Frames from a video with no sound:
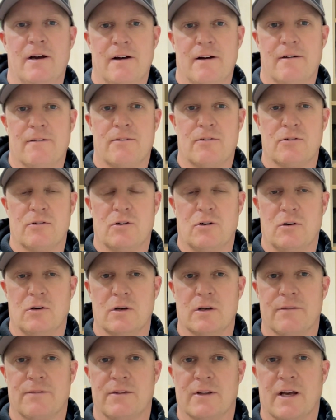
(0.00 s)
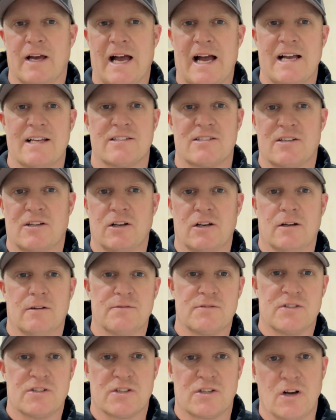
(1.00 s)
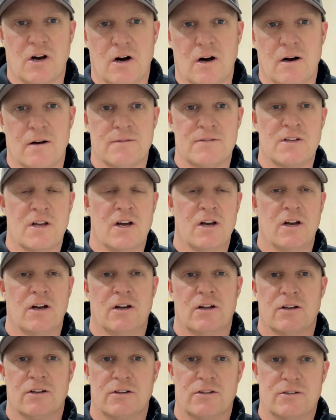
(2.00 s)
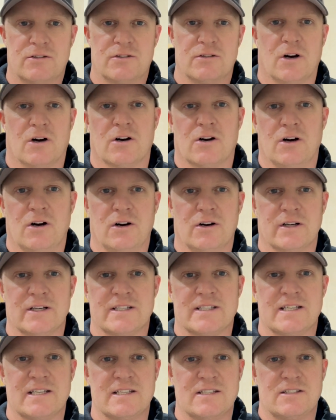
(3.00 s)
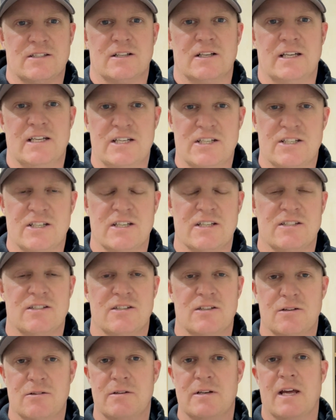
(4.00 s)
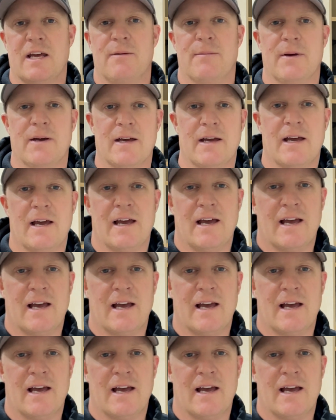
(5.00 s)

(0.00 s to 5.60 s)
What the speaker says: for all of the hats, gloves, scarves, dog harnesses, leashes, you name it,